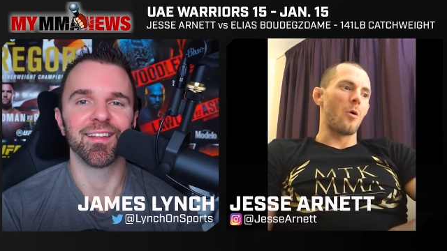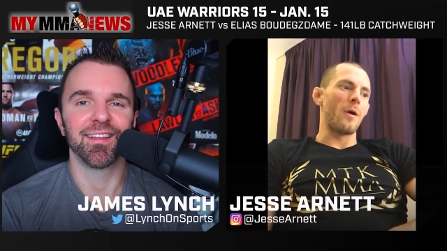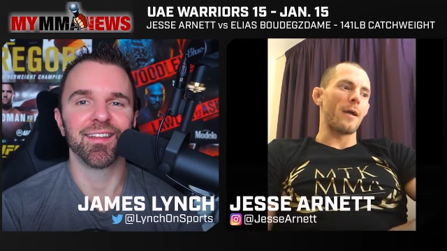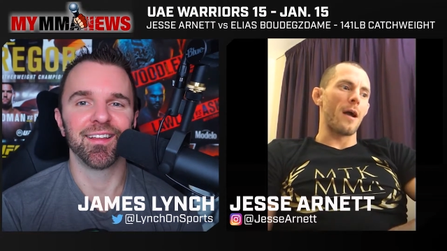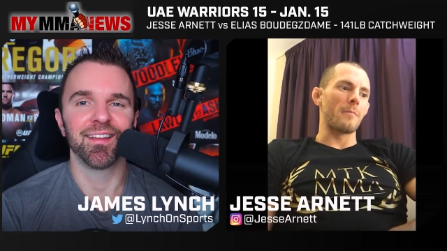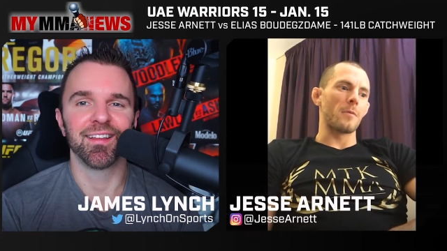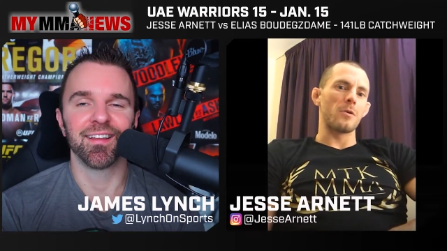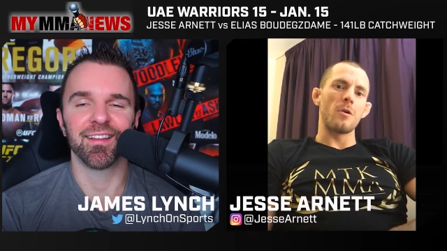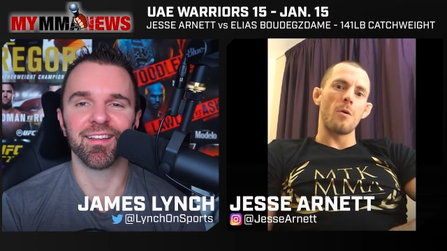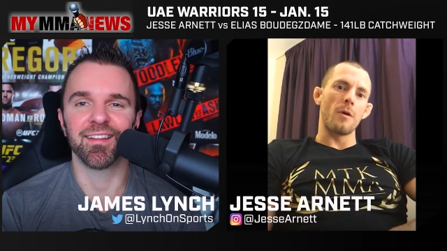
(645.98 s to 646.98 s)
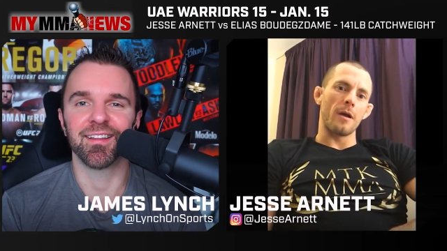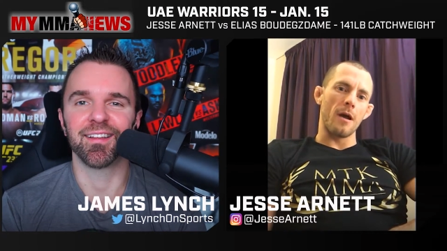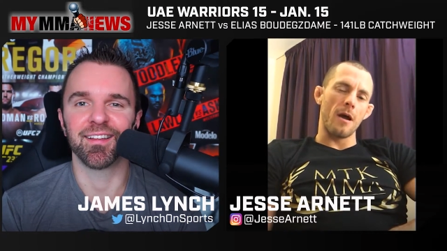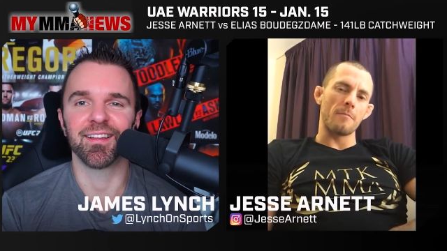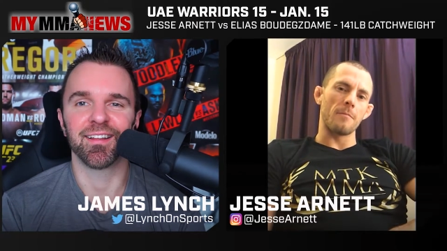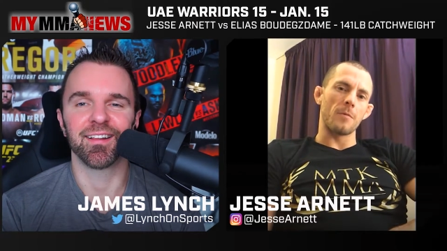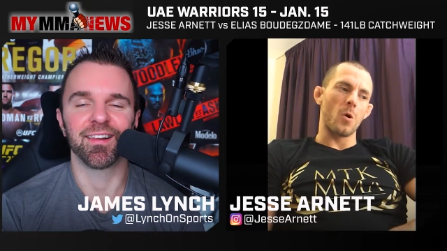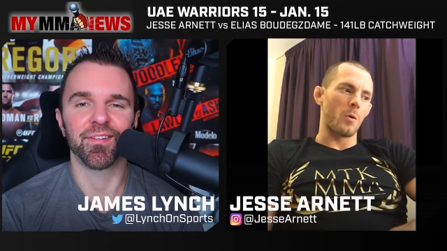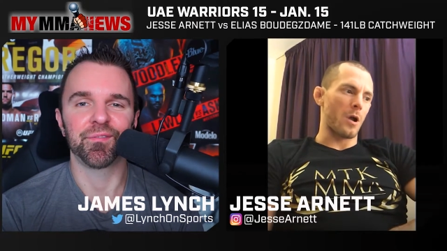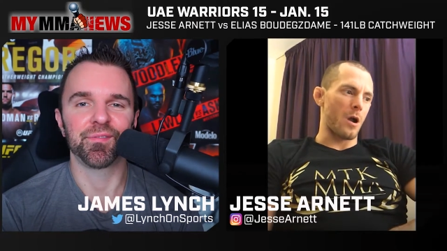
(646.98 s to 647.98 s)
Speaker 1: knowing I'm knowing
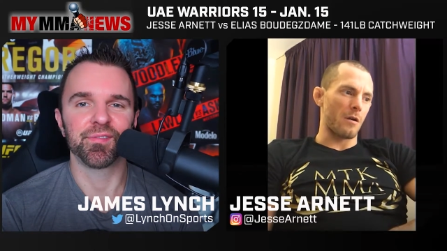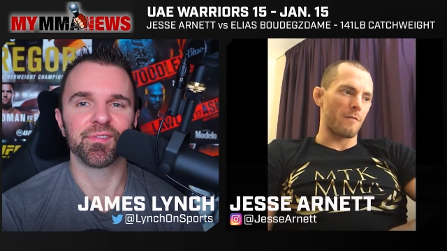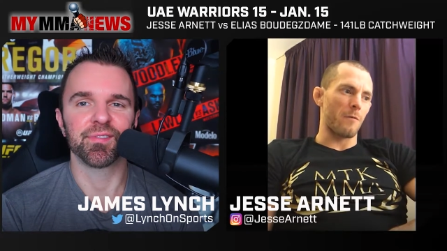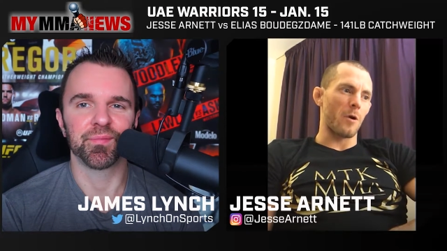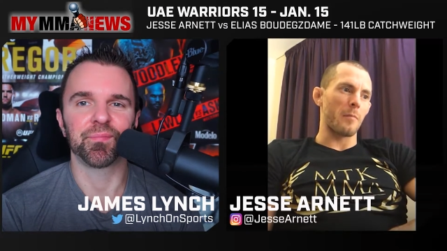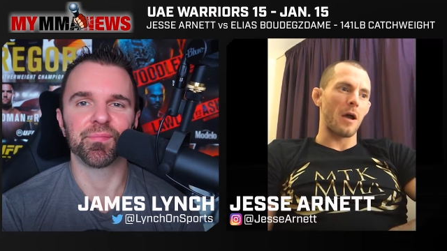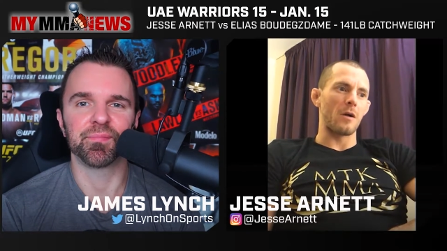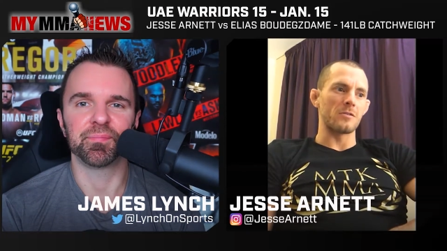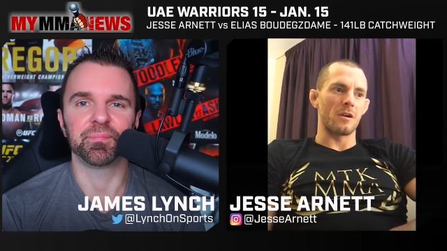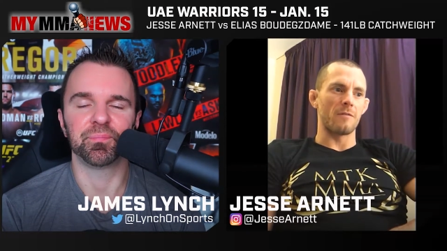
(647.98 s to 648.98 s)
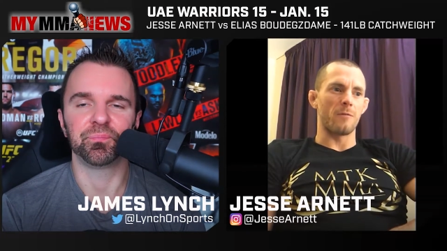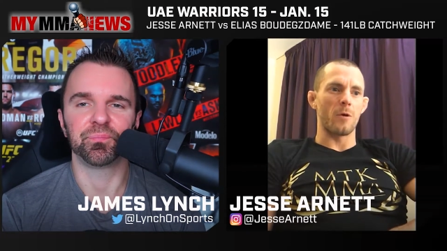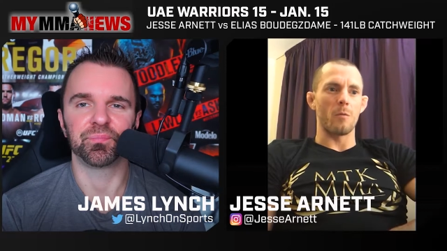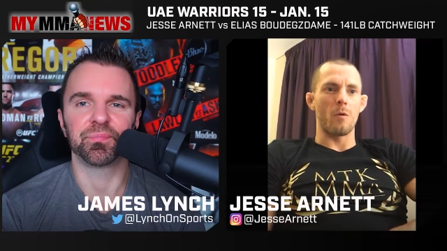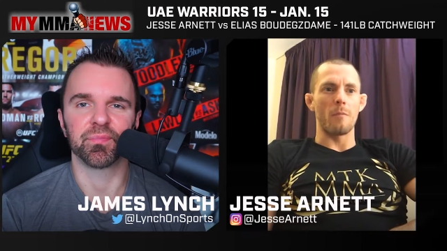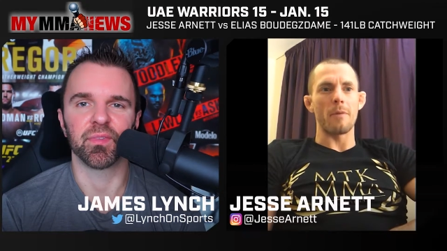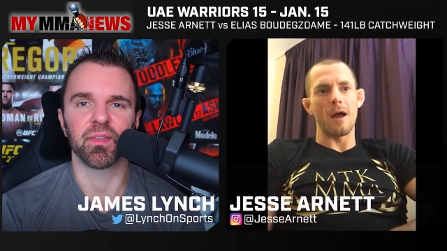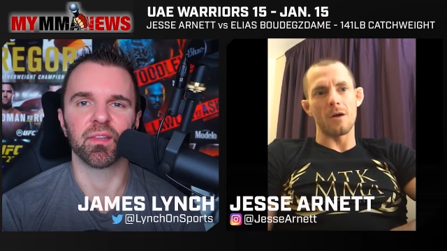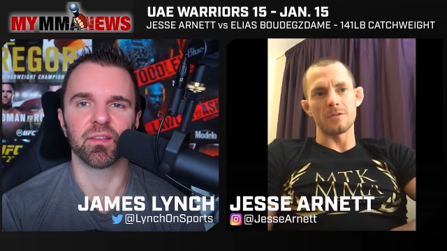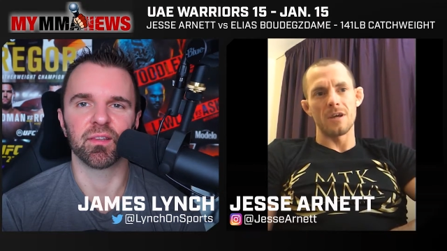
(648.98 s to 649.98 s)
I'm going 140 pounds, 141
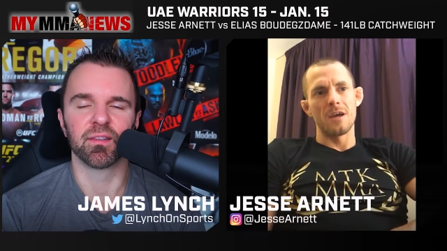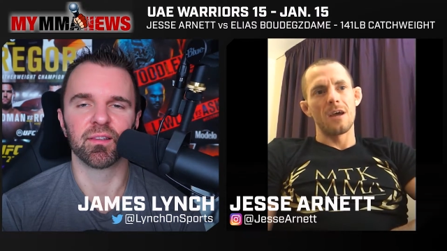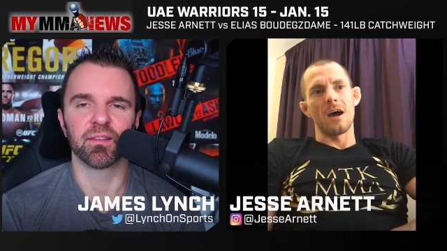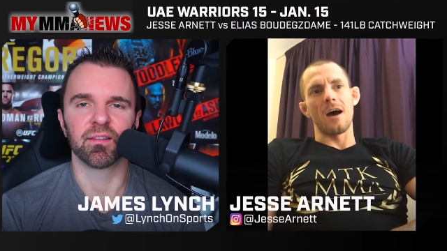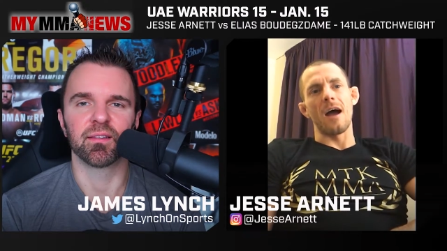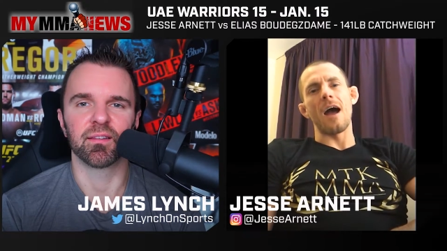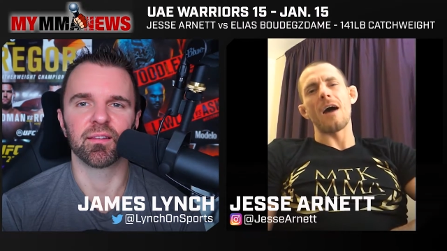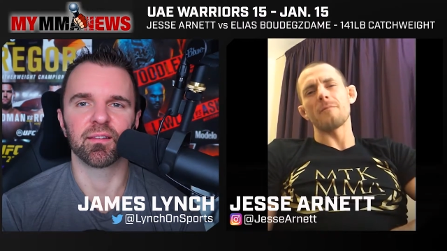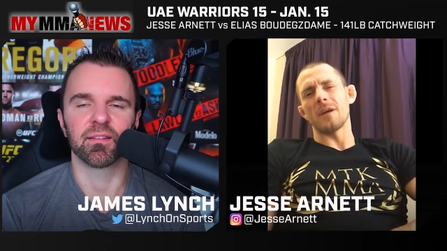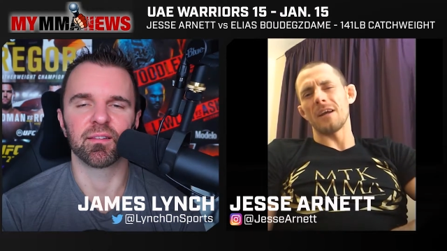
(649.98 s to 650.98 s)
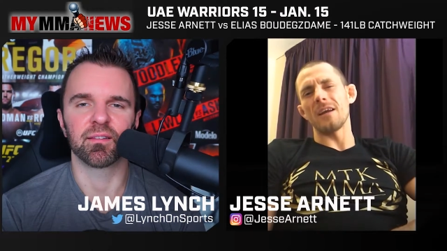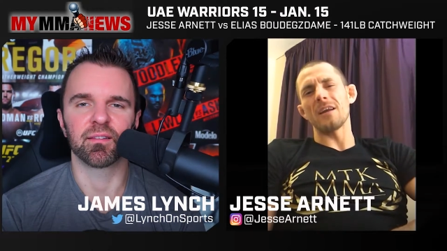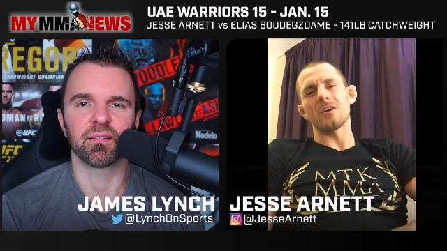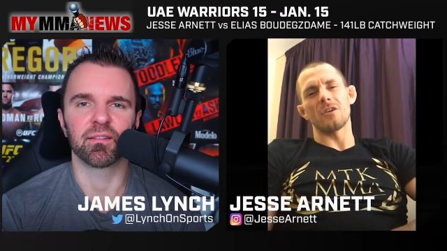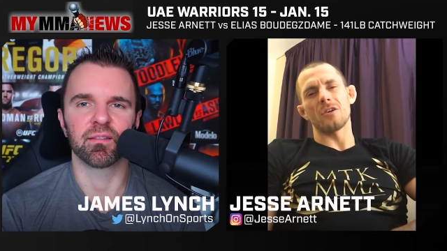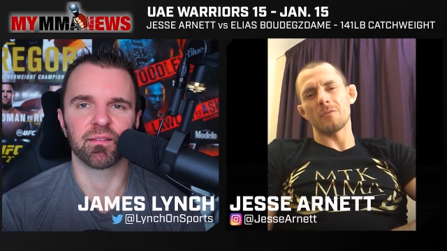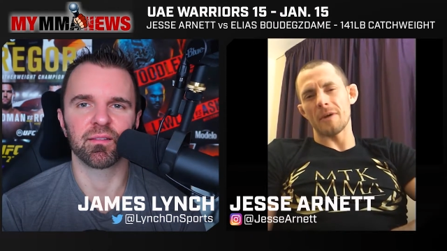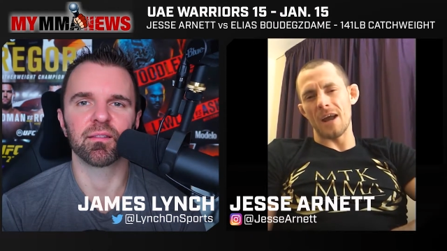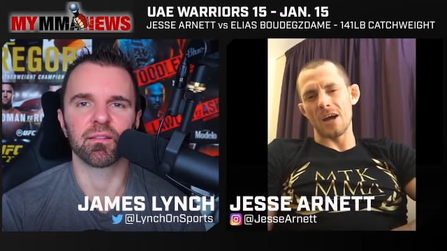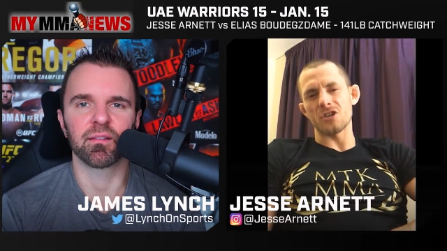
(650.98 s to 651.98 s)
pounds, I have been eating a little
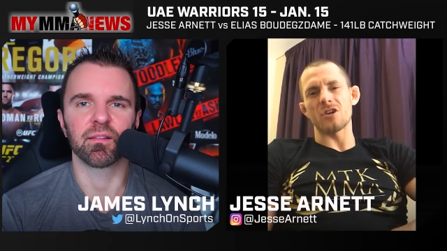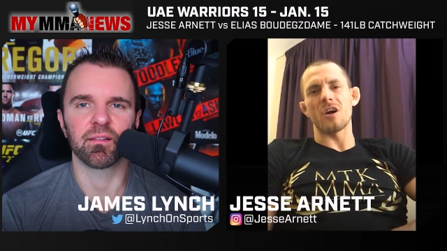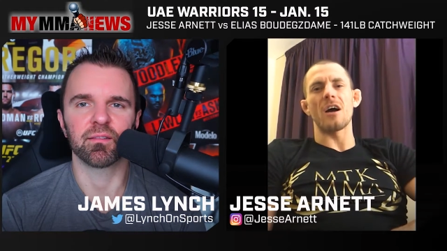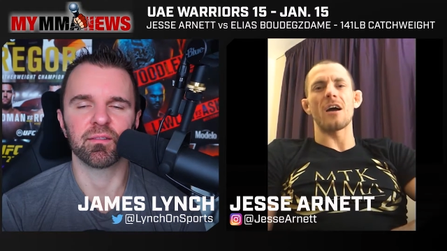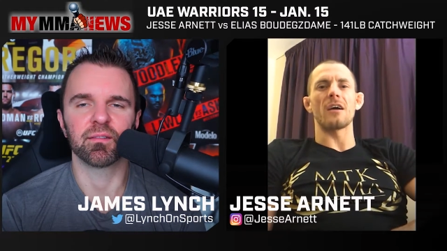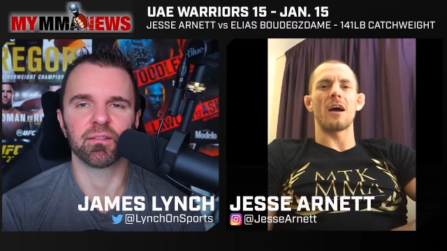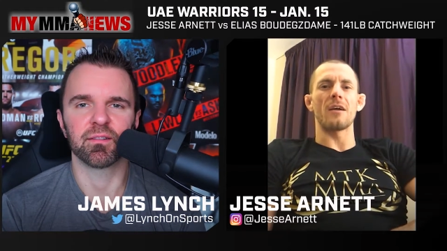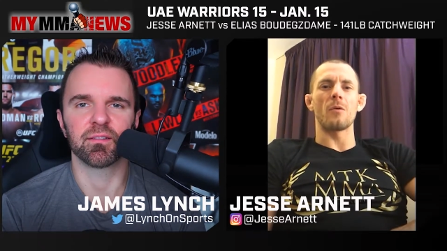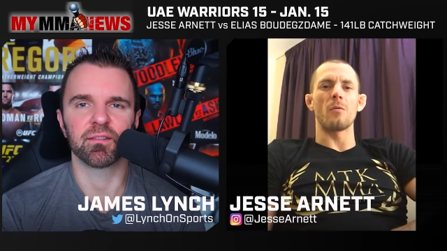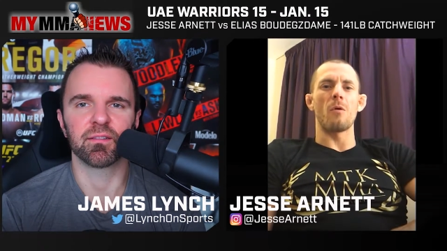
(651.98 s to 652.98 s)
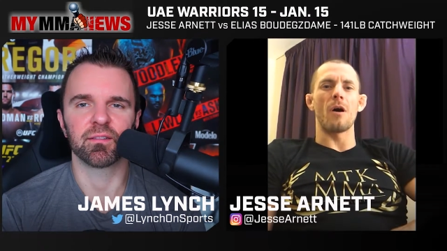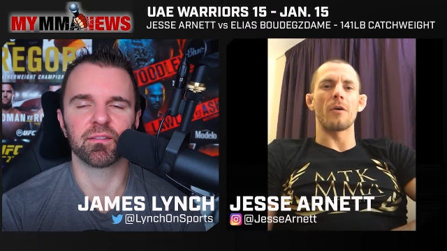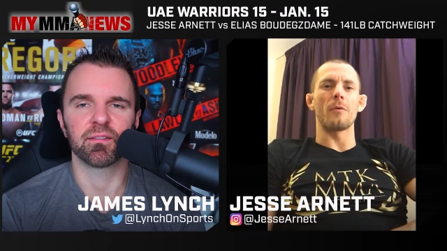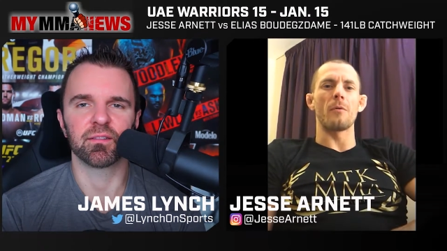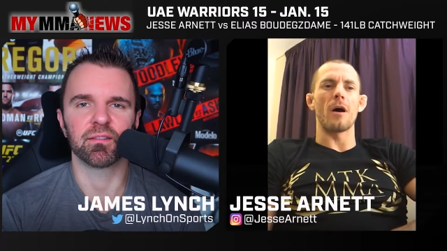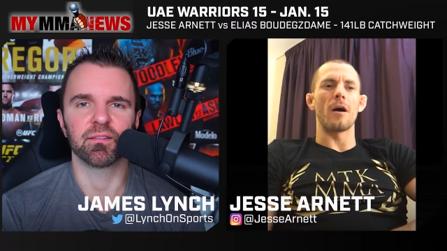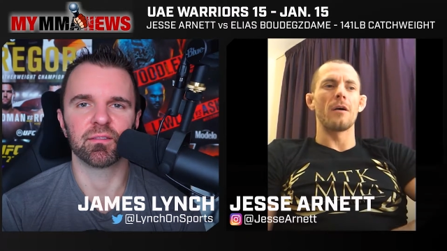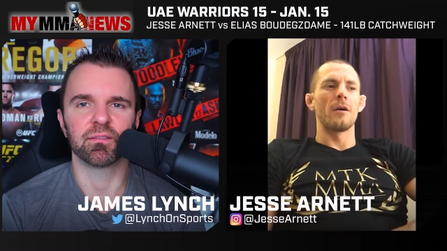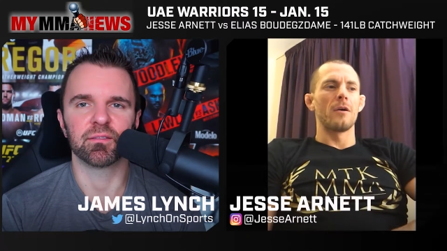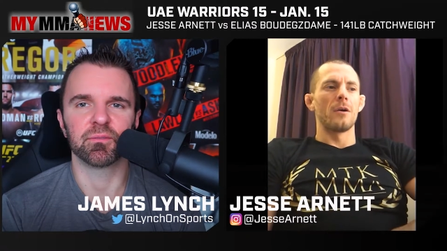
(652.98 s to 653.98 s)
bit extra. I, I don't want to. Uh,